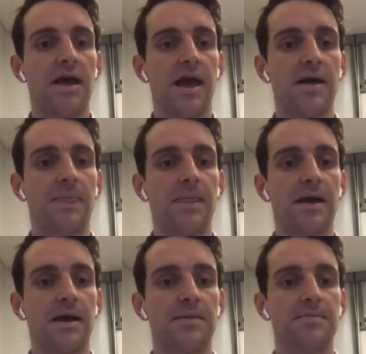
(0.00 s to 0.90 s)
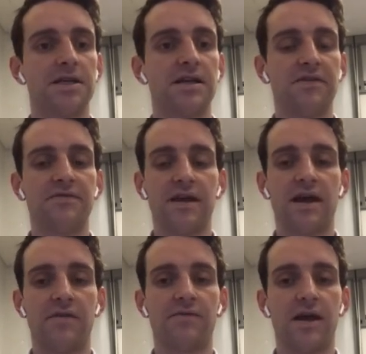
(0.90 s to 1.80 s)
particularly if they
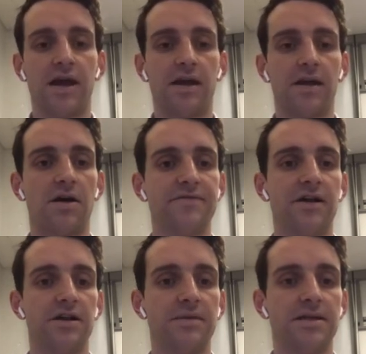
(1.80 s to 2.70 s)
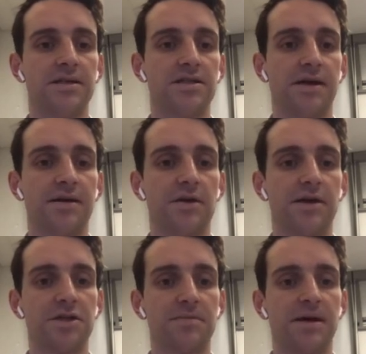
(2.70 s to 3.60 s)
have large volume mediastinal
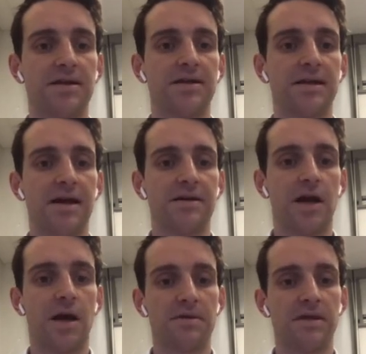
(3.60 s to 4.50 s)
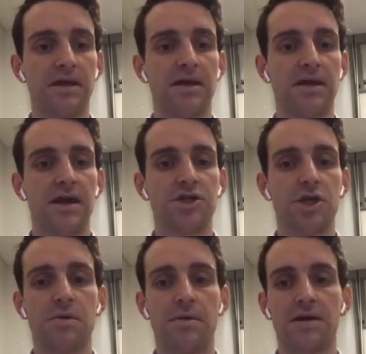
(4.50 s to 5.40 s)
retroperitoneal adenopathy, and
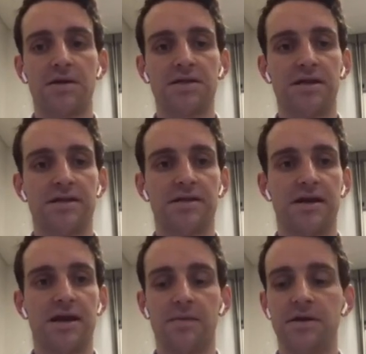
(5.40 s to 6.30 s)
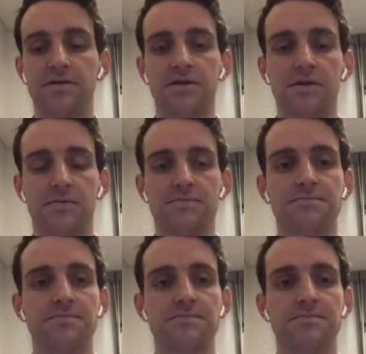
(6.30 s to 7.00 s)
tumor markers can help here too.